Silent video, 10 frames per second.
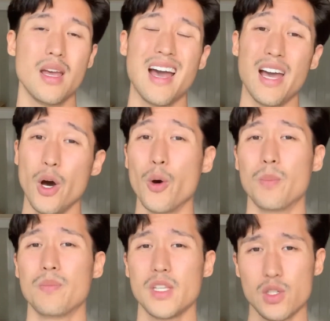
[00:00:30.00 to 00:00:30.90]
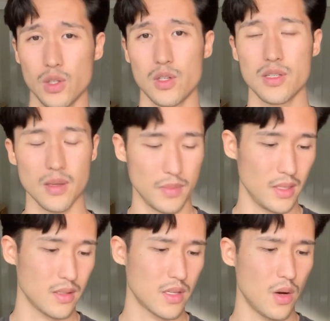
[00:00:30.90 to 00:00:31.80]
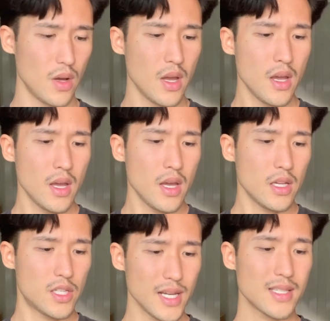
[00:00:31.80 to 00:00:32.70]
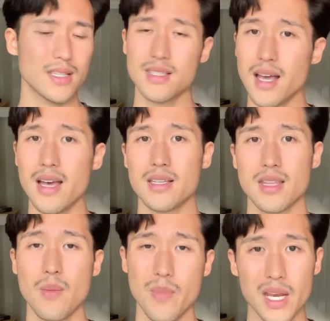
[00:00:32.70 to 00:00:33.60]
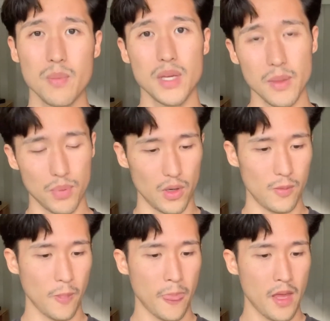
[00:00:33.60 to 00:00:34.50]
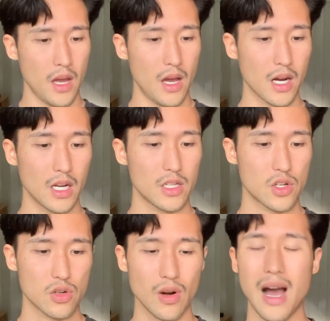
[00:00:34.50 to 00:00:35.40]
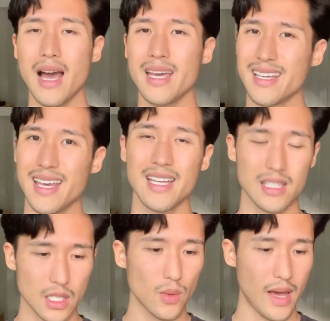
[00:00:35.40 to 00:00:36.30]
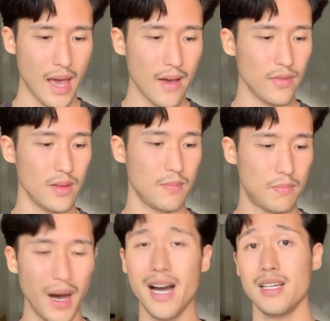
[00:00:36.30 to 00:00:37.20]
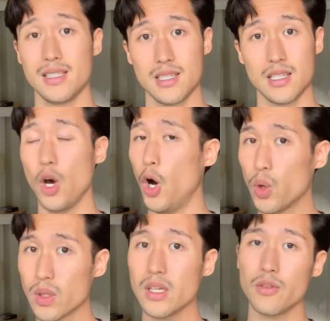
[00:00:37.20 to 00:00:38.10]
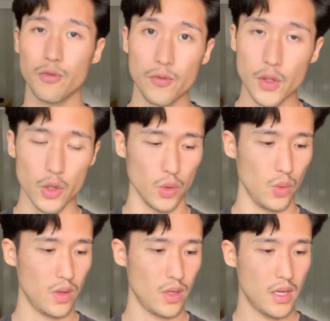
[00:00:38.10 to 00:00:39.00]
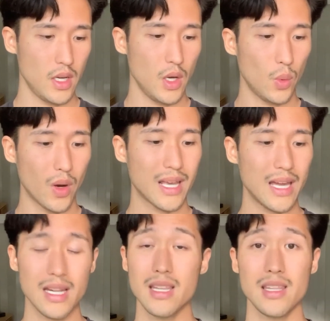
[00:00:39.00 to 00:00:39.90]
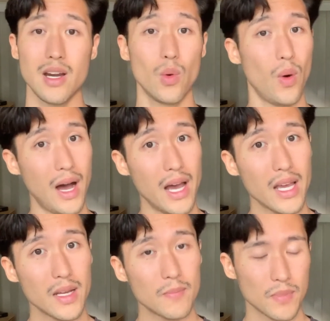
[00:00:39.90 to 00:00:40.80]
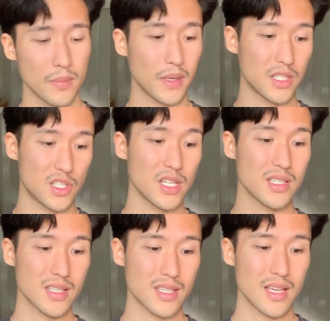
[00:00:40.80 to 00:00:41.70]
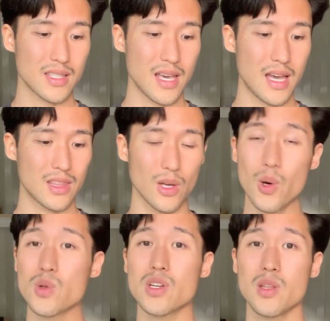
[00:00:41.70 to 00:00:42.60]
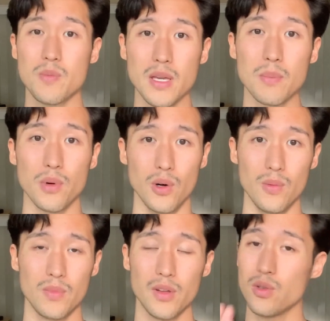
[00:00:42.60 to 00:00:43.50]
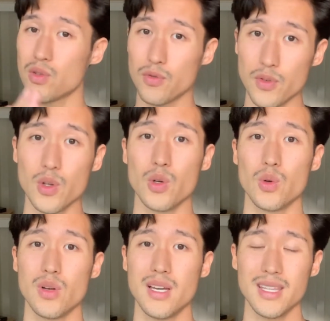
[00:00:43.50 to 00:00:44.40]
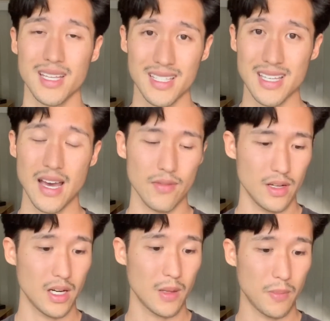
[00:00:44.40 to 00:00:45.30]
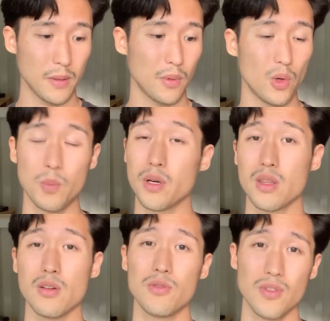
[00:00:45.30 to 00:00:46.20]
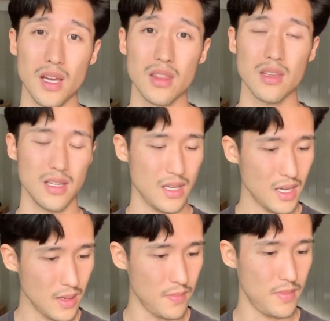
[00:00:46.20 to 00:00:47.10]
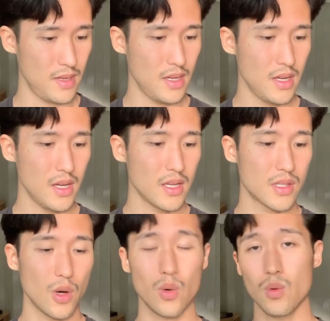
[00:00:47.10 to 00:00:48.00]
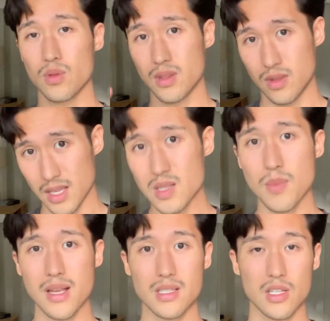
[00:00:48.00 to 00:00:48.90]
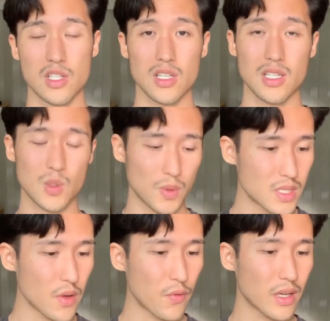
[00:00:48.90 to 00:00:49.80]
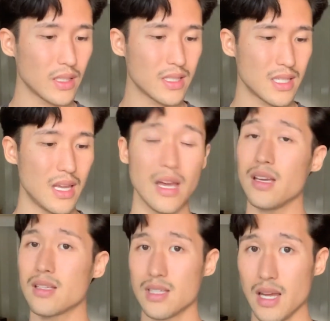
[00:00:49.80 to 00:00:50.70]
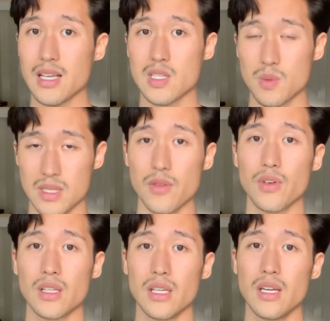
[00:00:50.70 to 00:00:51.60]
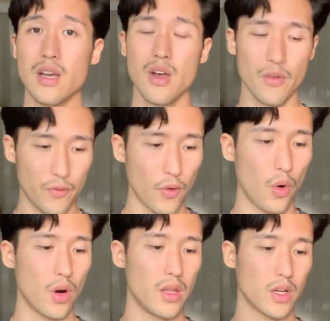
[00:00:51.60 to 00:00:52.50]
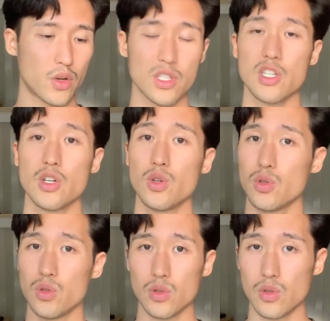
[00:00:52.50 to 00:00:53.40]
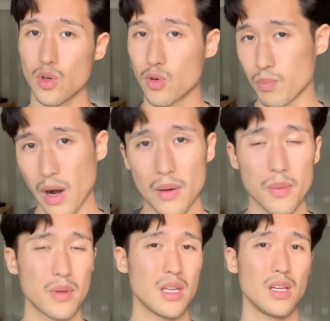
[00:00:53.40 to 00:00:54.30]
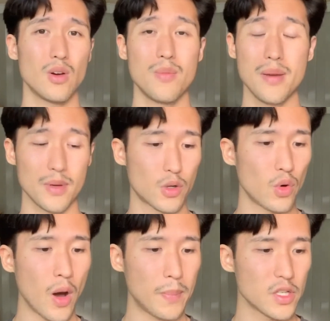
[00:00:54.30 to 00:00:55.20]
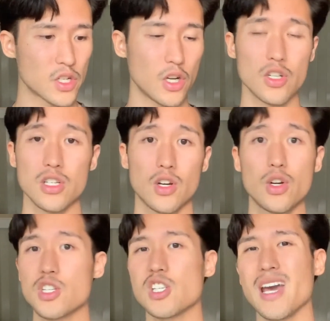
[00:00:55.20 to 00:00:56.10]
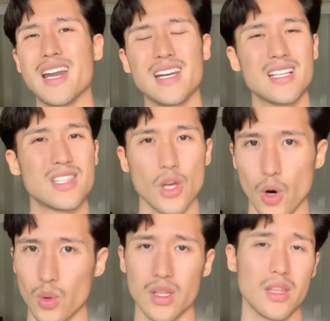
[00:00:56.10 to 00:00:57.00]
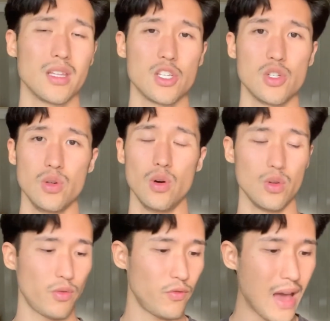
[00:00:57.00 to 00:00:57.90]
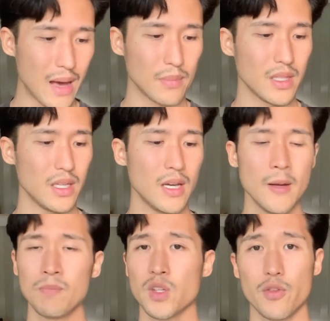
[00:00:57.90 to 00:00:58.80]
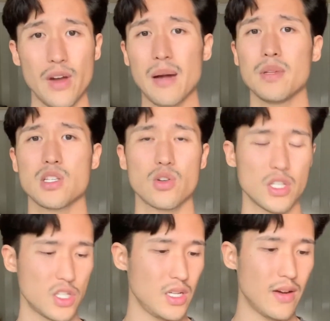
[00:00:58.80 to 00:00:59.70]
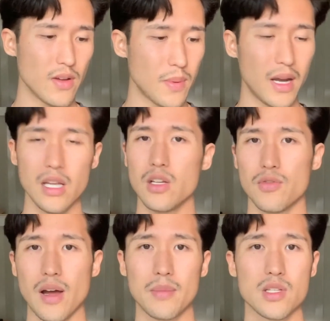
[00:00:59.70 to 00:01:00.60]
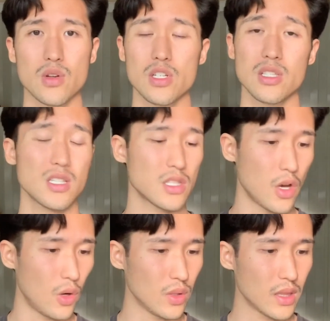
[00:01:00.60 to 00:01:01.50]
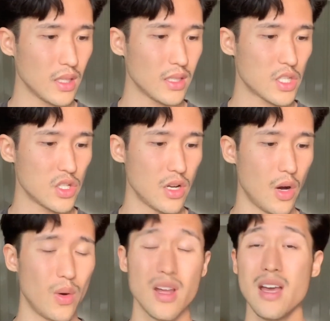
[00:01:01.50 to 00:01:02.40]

I hope that you learned something. So Jesus says that many people are going to try and get to heaven, but only a few will get in there. Why? Because Jesus says that those are the people, those few that get to heaven are the people who put their faith in Him. So this message is specifically today it's specifically for the Christian who you probably or maybe grew up in church and Christianity is the only thing that you know. Your family's Christian, everybody in your family's Christian. This is the only thing that you know.